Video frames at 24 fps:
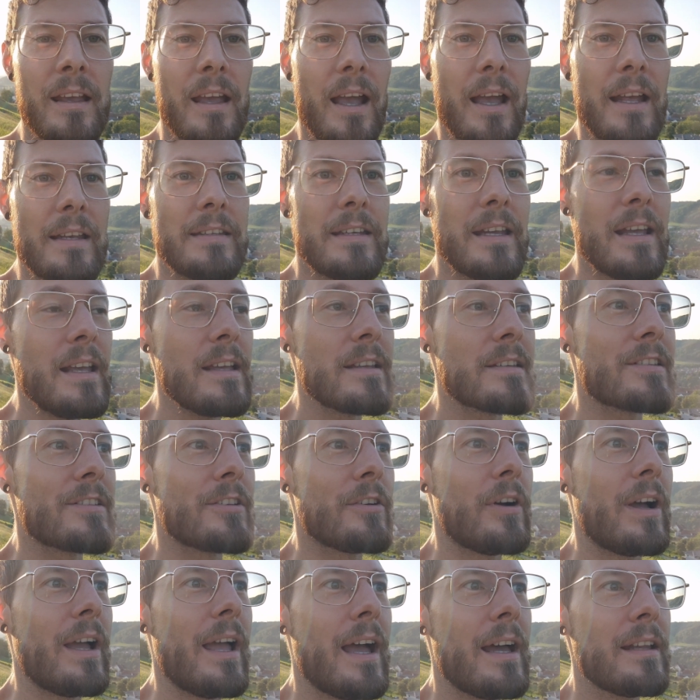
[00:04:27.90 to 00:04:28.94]
And yeah,
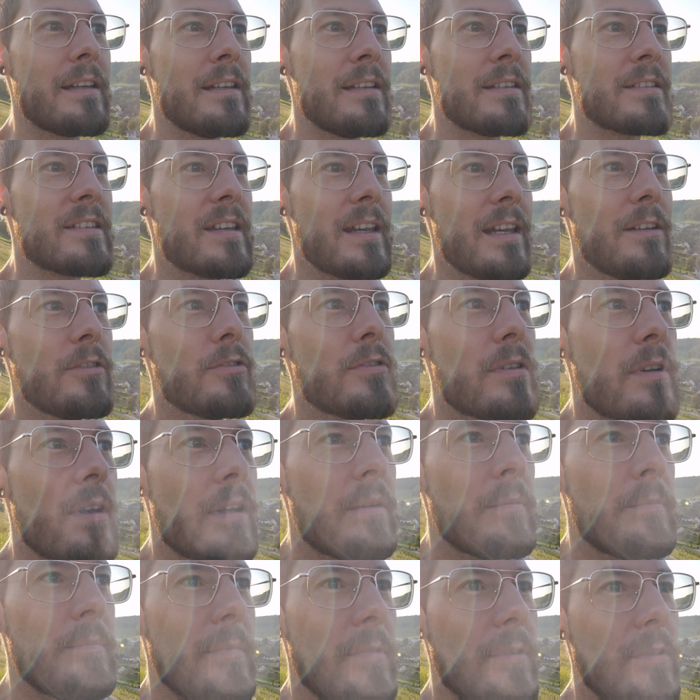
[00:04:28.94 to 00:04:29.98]
so I had insane
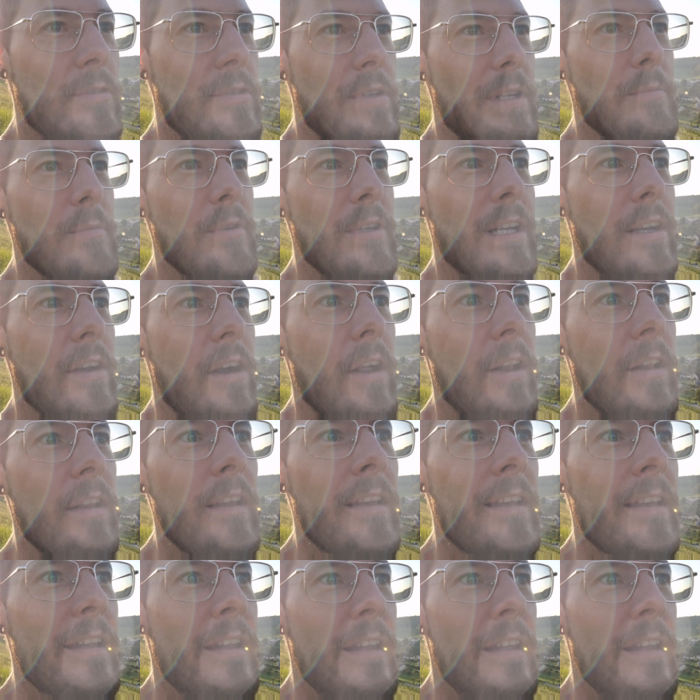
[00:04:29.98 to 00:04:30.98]
dream recall,